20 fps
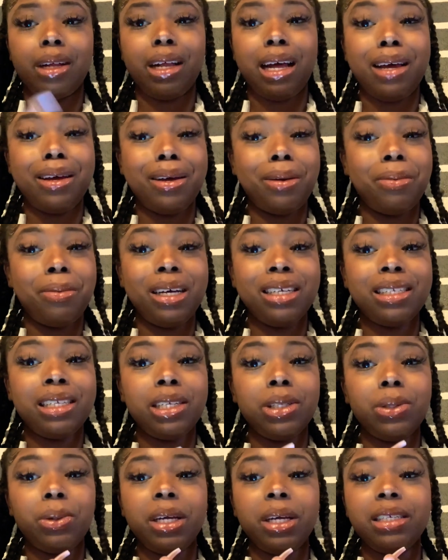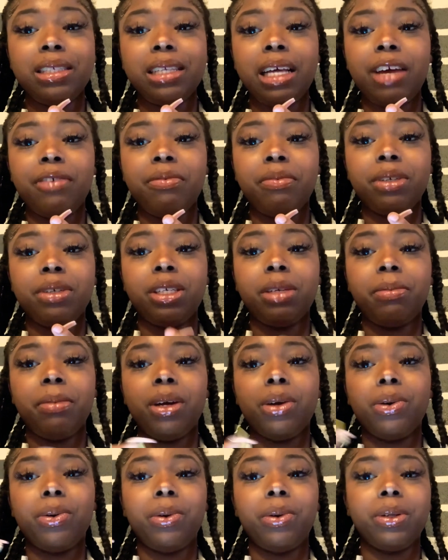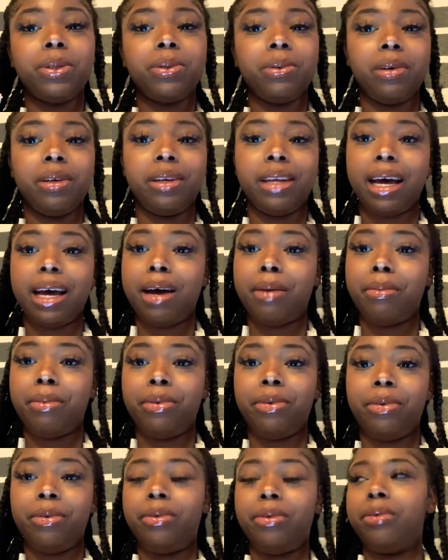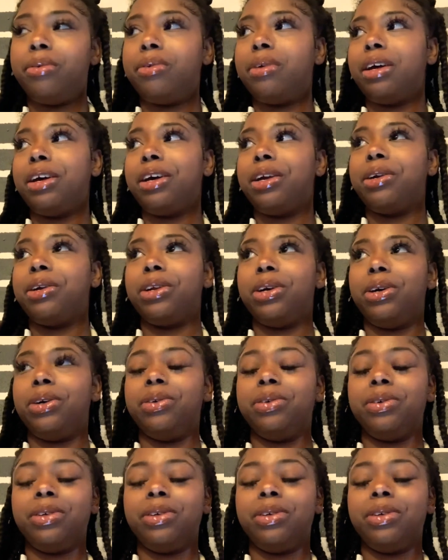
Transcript: it was Latoya's life, but she's been going through a lot, boo. I don't know.